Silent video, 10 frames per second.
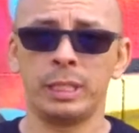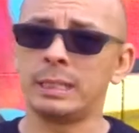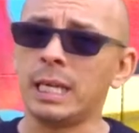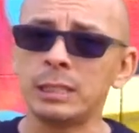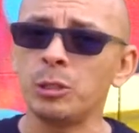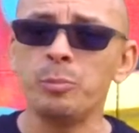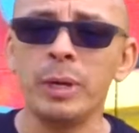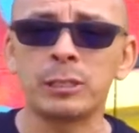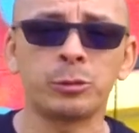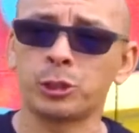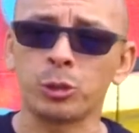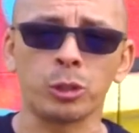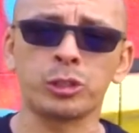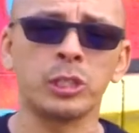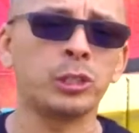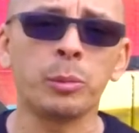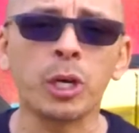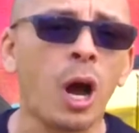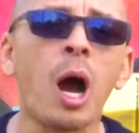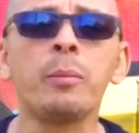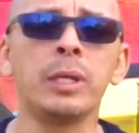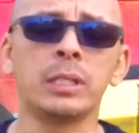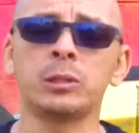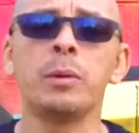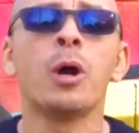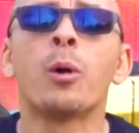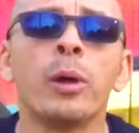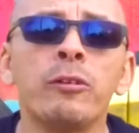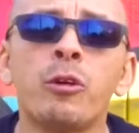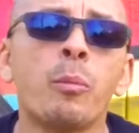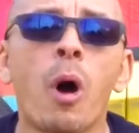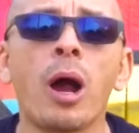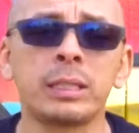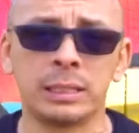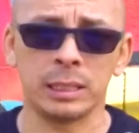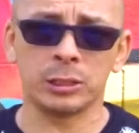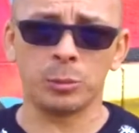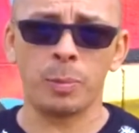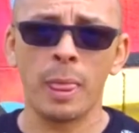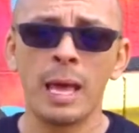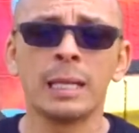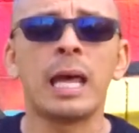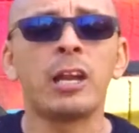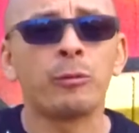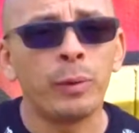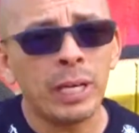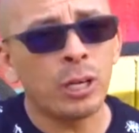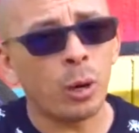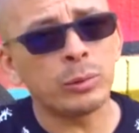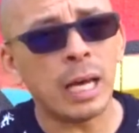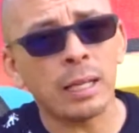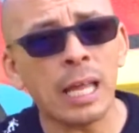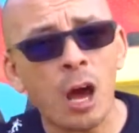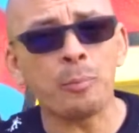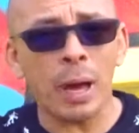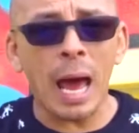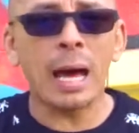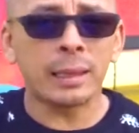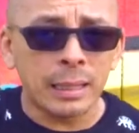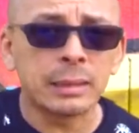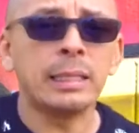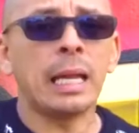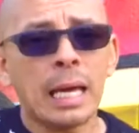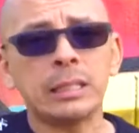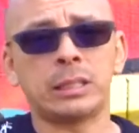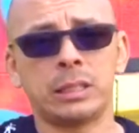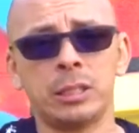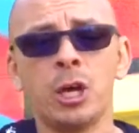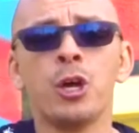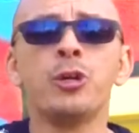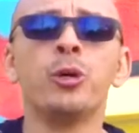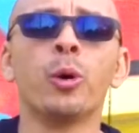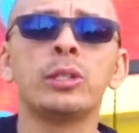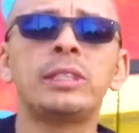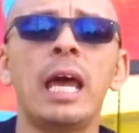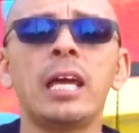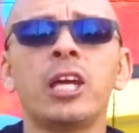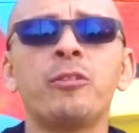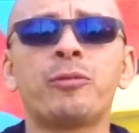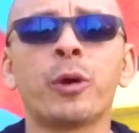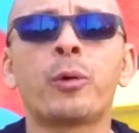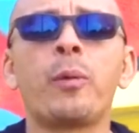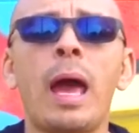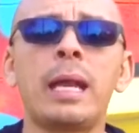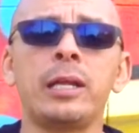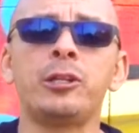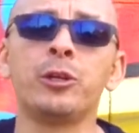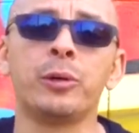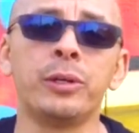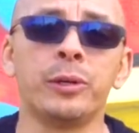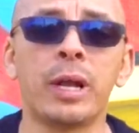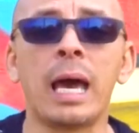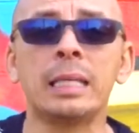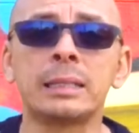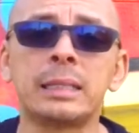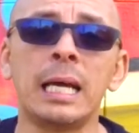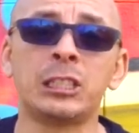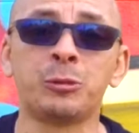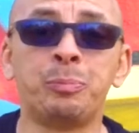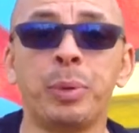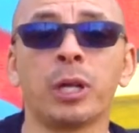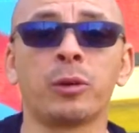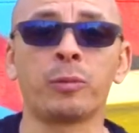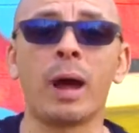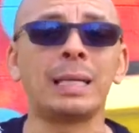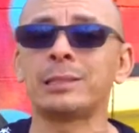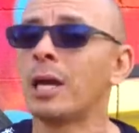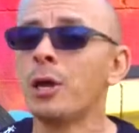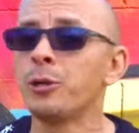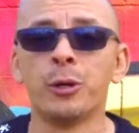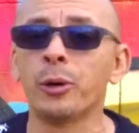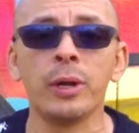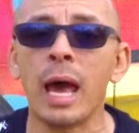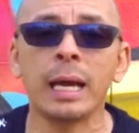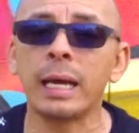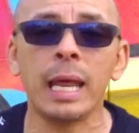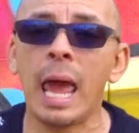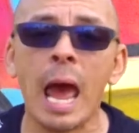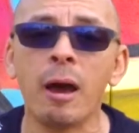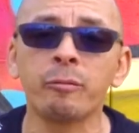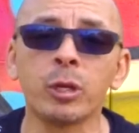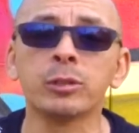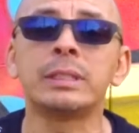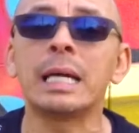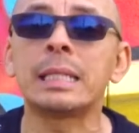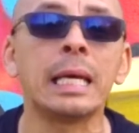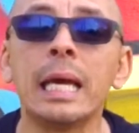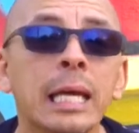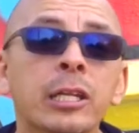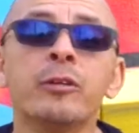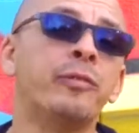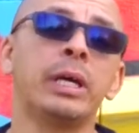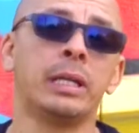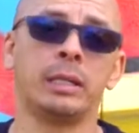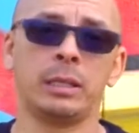It doesn't mix with socialism or communism or even Marxism. That if we go down that path as a nation, you're taking for granted your United States Bill of Rights. You're not gonna have those at the end of it.